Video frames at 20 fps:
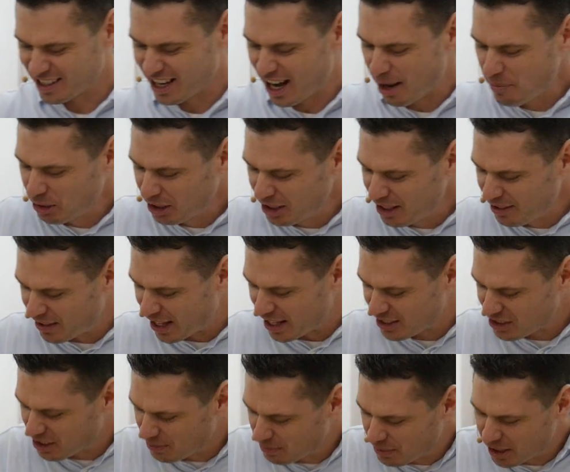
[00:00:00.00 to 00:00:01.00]
And I believe that
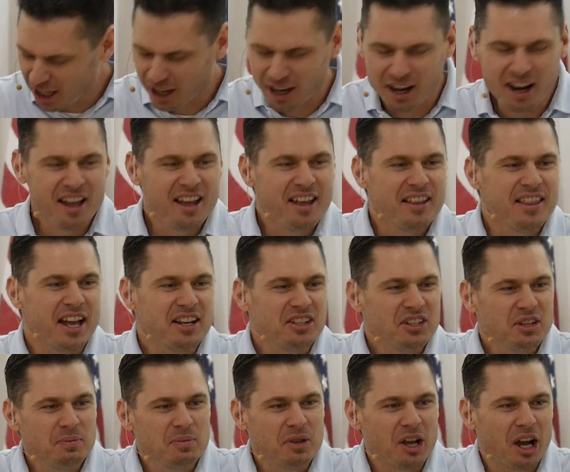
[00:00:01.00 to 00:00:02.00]
should be
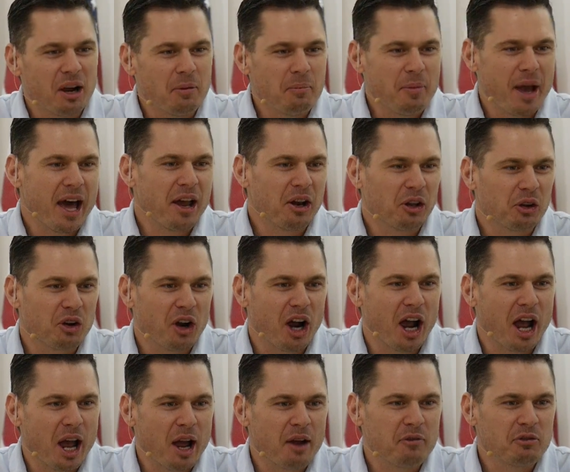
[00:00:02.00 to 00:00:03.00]
our battle
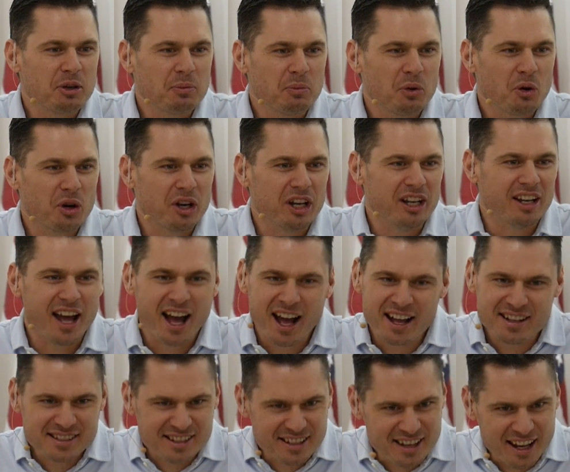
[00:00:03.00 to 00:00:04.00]
cry every morning.
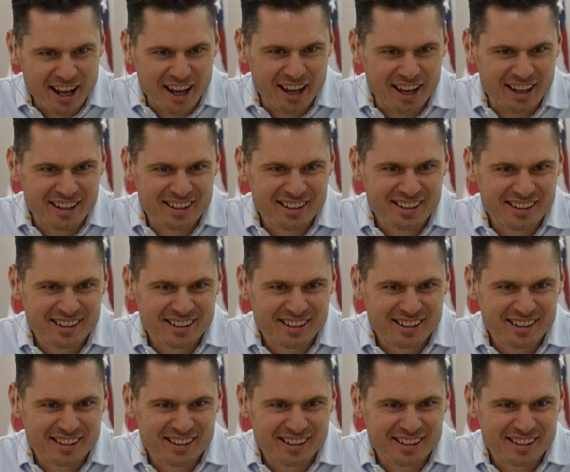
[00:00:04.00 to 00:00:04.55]
Not today. Amen.